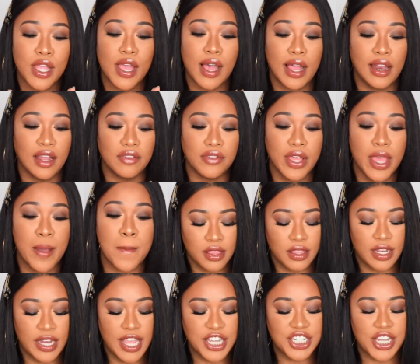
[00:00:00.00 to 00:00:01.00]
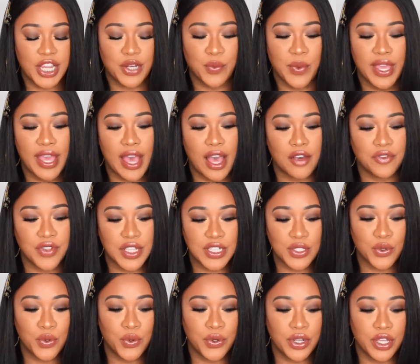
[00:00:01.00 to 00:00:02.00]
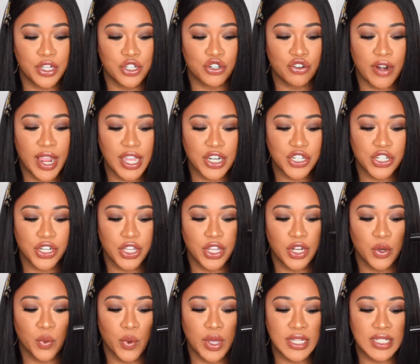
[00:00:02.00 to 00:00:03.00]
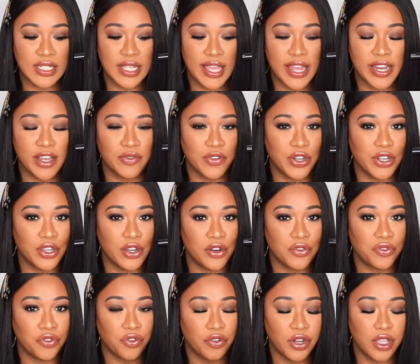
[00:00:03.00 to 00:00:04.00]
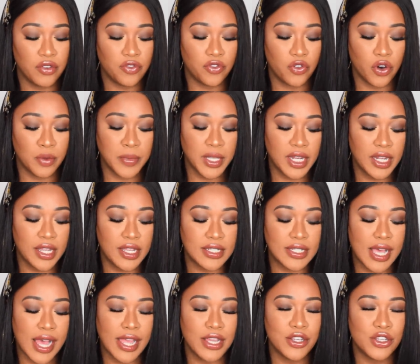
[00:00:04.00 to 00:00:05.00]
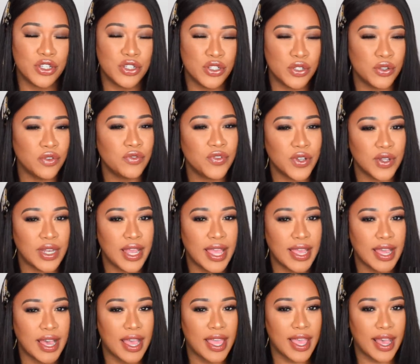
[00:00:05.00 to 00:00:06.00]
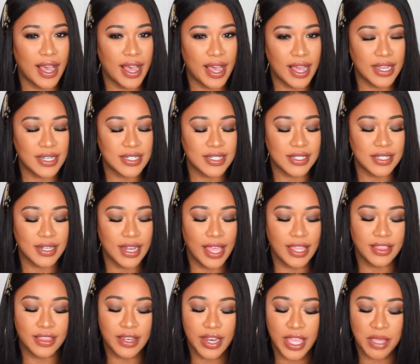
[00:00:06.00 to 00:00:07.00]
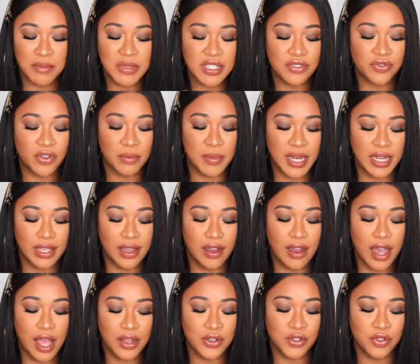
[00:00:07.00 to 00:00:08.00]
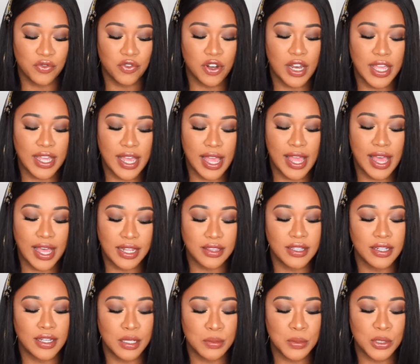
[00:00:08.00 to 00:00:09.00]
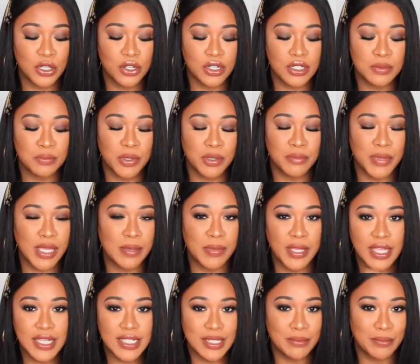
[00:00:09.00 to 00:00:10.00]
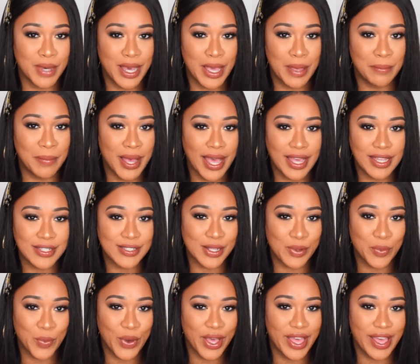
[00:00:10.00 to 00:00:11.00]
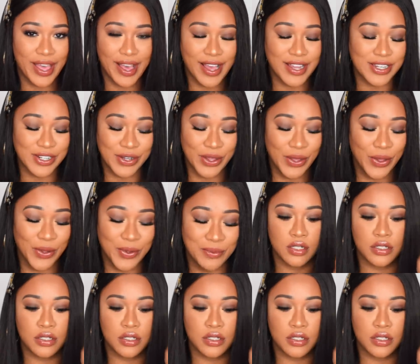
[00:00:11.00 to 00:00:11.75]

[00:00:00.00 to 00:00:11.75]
I love it. The next shade we have is called Attraction. Once again, I've only got three formulas. I do feel like I had, like the name is familiar. I do feel like I had the lip gloss, but maybe it's in my bag somewhere, I don't know.